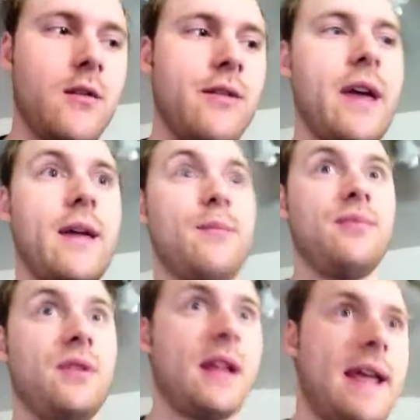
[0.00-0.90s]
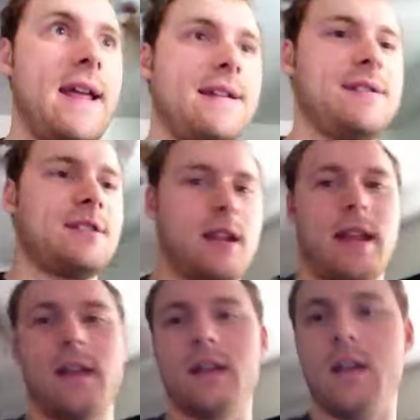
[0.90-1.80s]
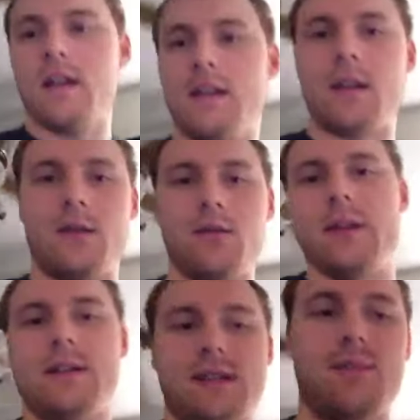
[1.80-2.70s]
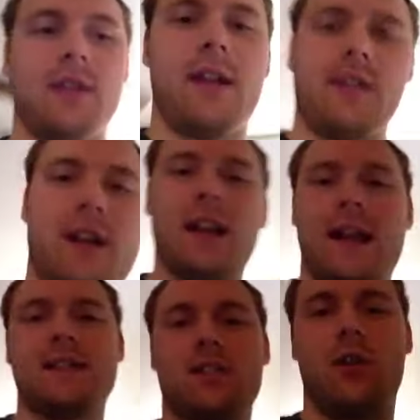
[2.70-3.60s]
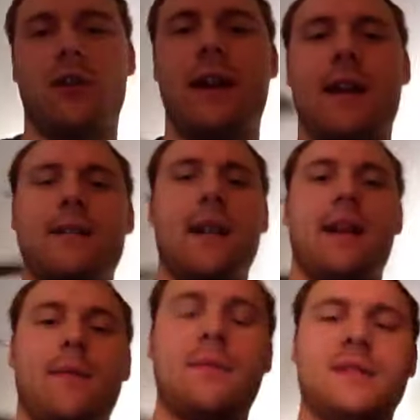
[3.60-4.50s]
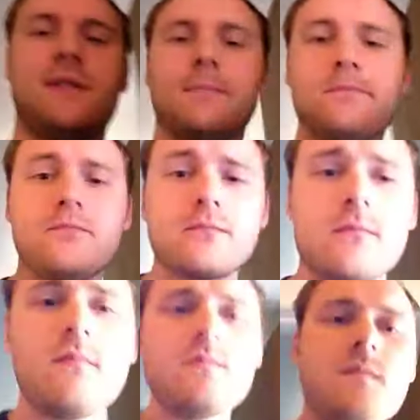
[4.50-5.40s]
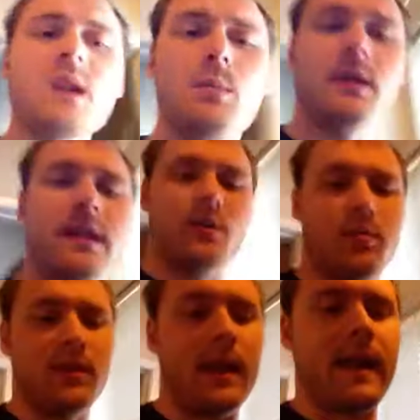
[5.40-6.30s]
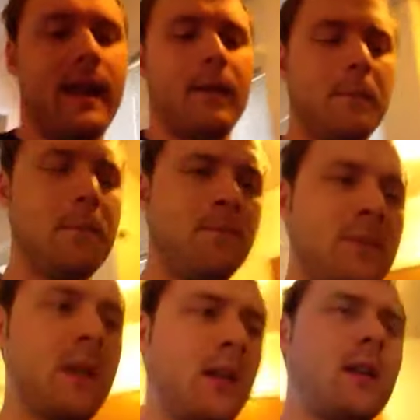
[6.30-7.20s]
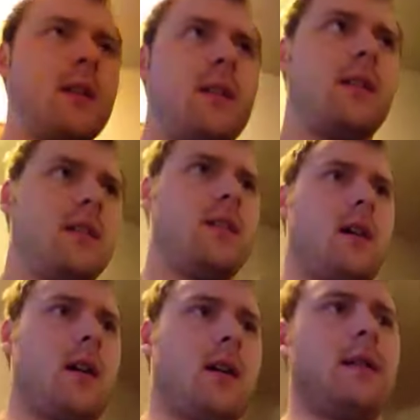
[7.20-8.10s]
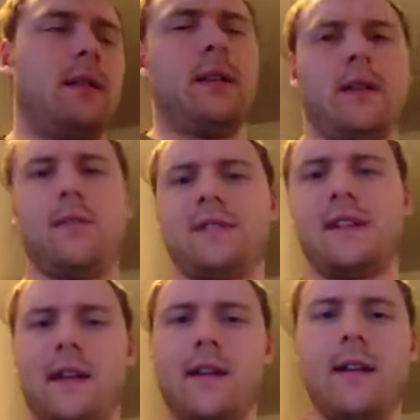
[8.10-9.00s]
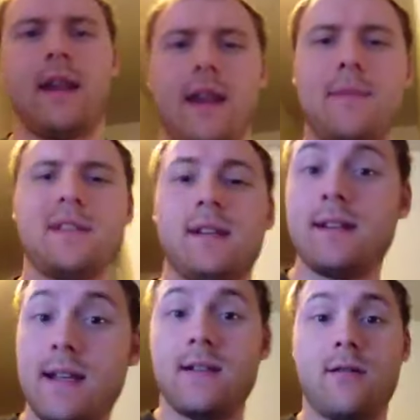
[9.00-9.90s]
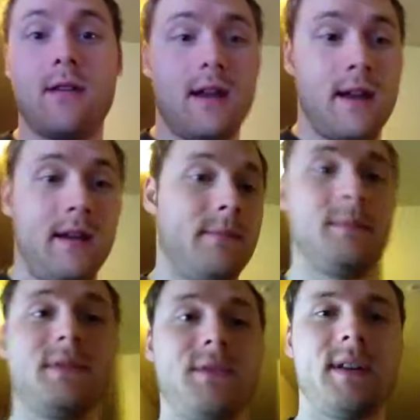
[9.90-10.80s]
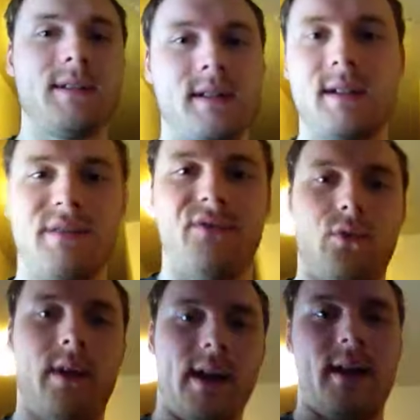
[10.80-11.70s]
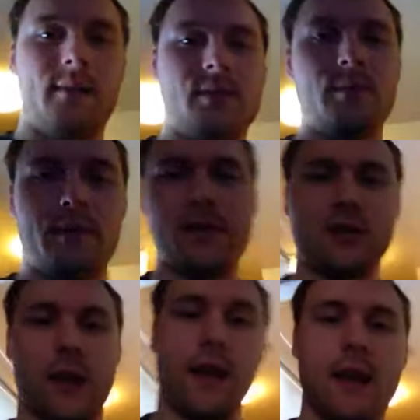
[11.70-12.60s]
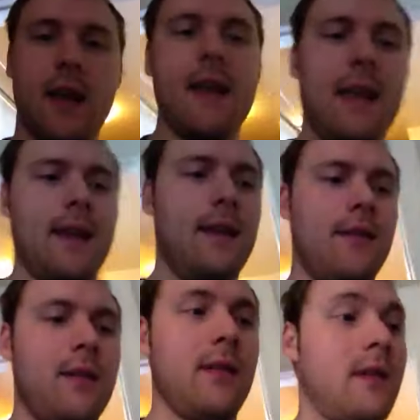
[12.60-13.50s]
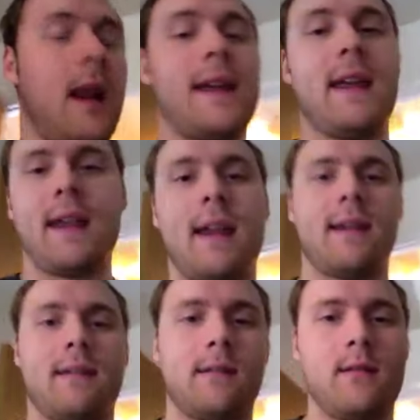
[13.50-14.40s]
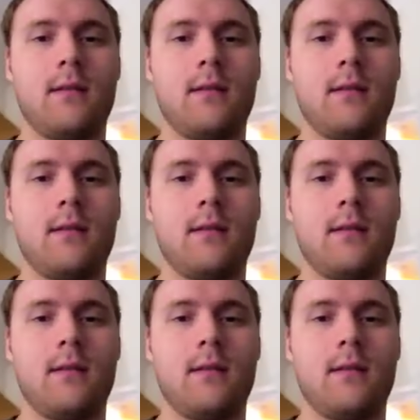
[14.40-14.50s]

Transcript: that plays, like, not only does it play the classic arcade games, but it'll play, Sega games, Nintendo games, N64 games, pretty much like anything that I can,